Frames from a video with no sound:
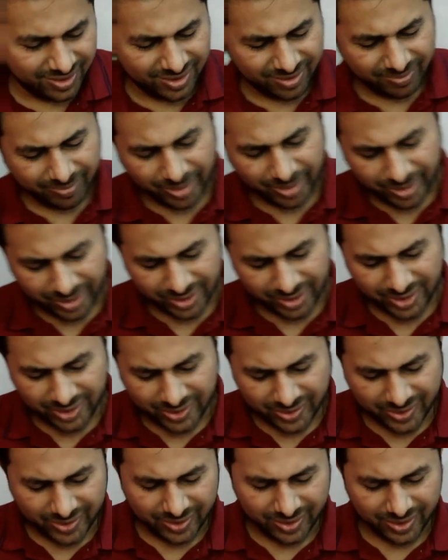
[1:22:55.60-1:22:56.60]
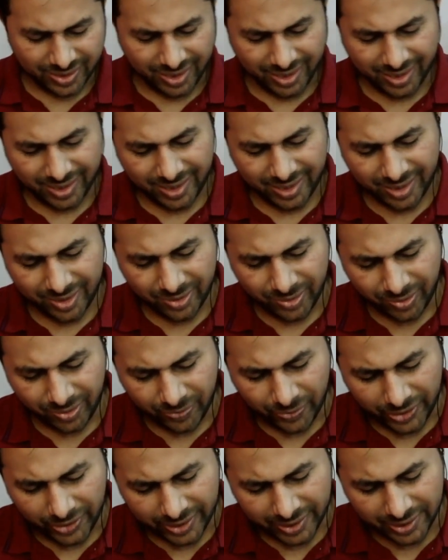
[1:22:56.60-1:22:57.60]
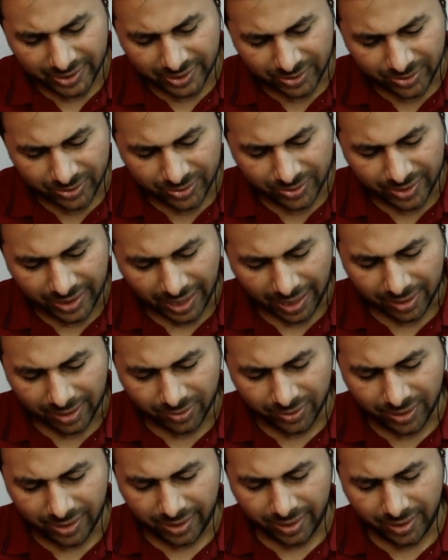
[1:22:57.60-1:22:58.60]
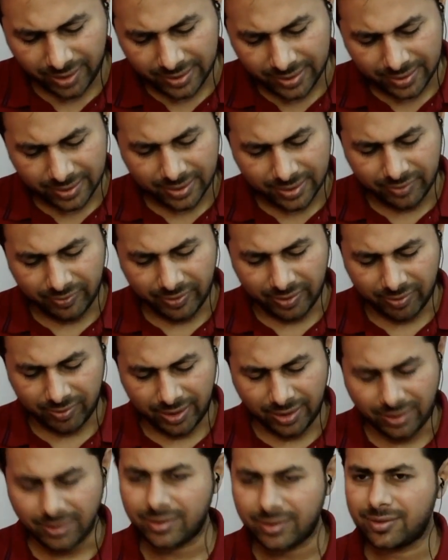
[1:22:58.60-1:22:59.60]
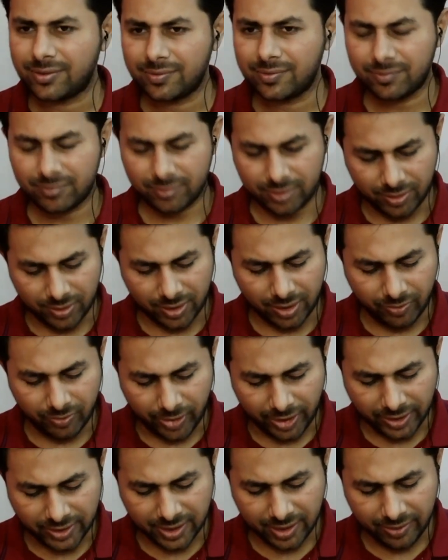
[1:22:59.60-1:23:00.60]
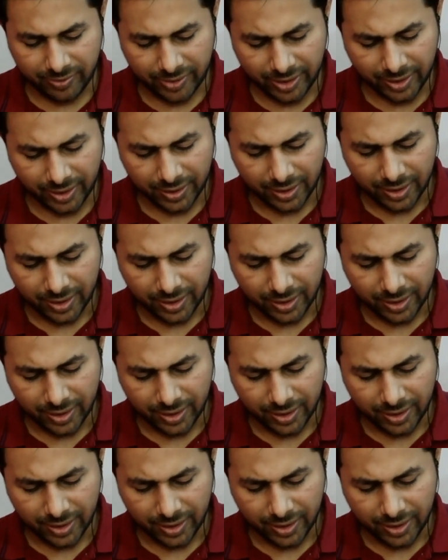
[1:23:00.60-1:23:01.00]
because they don't want us to calculate the wavelength. Okay, what's given?